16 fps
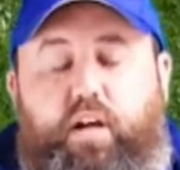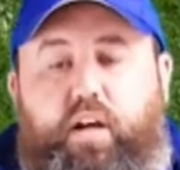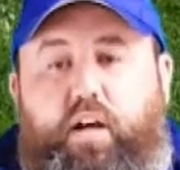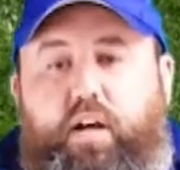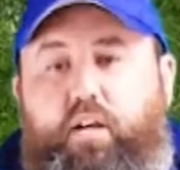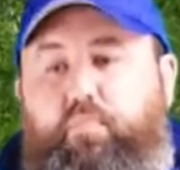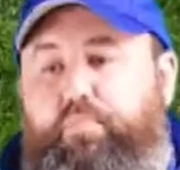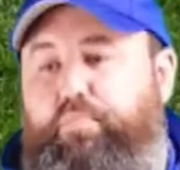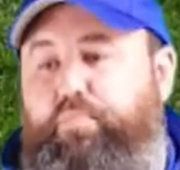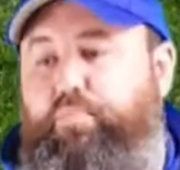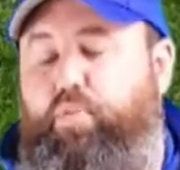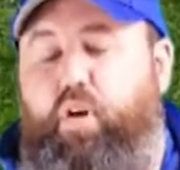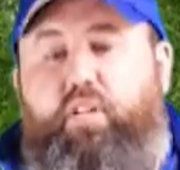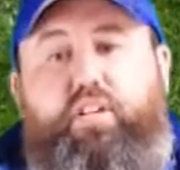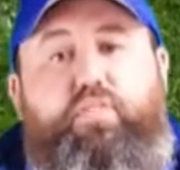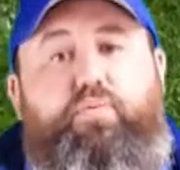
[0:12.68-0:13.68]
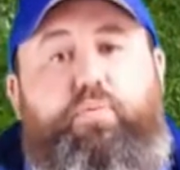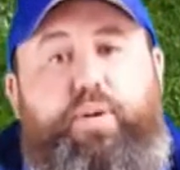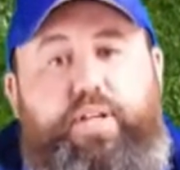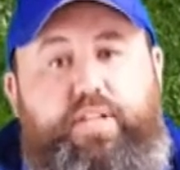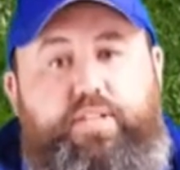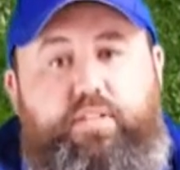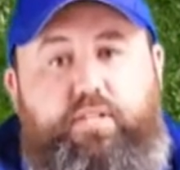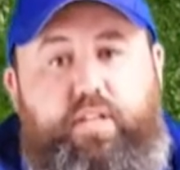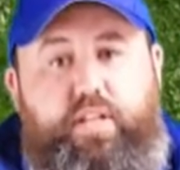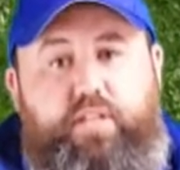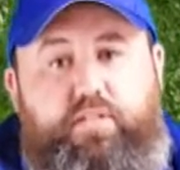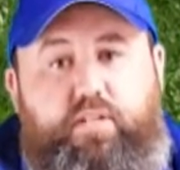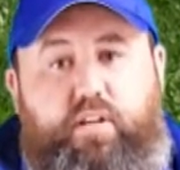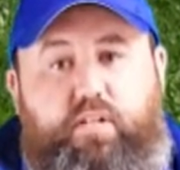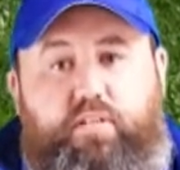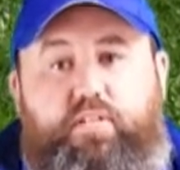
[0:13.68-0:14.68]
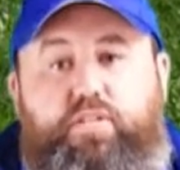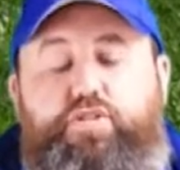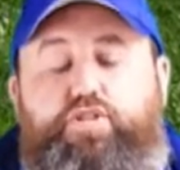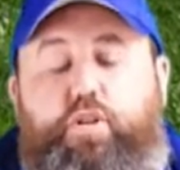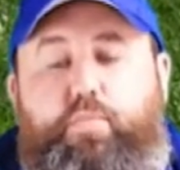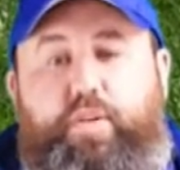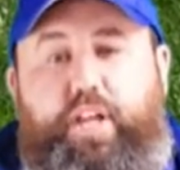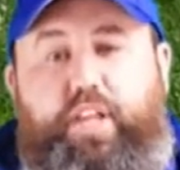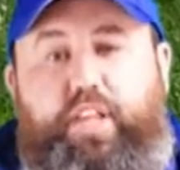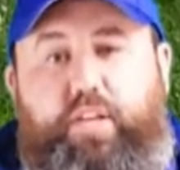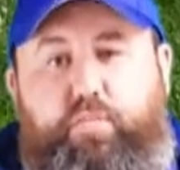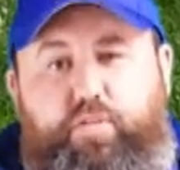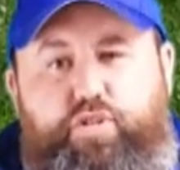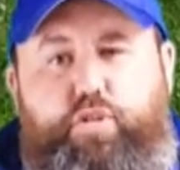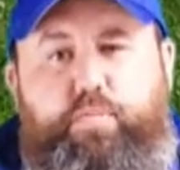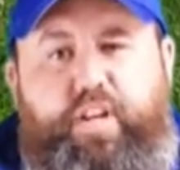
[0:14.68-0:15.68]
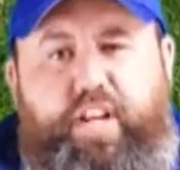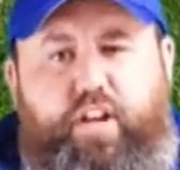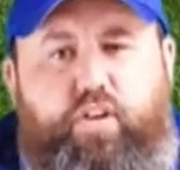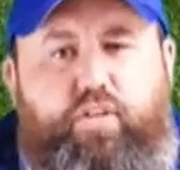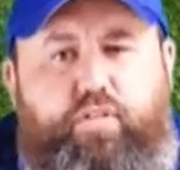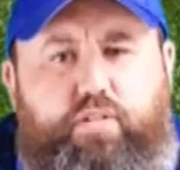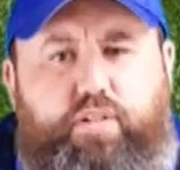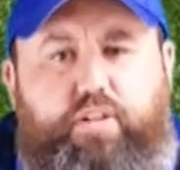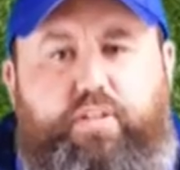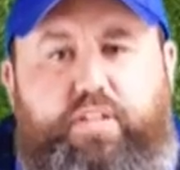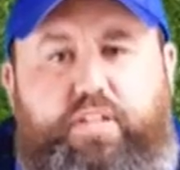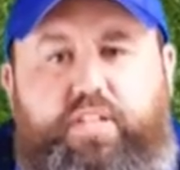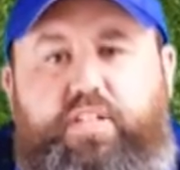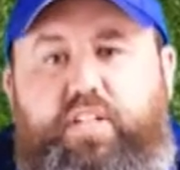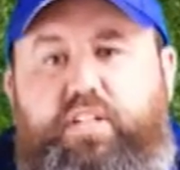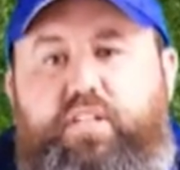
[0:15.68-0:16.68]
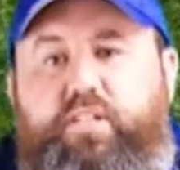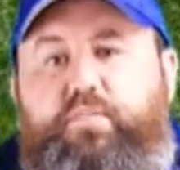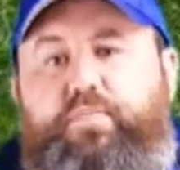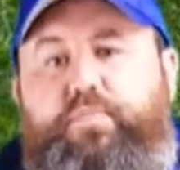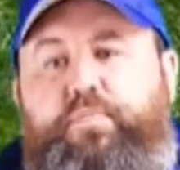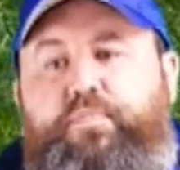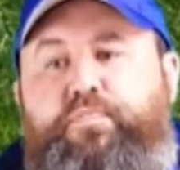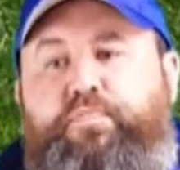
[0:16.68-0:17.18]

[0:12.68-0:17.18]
broadleaf weeds and things starting to germinate that would germinate earlier in the season.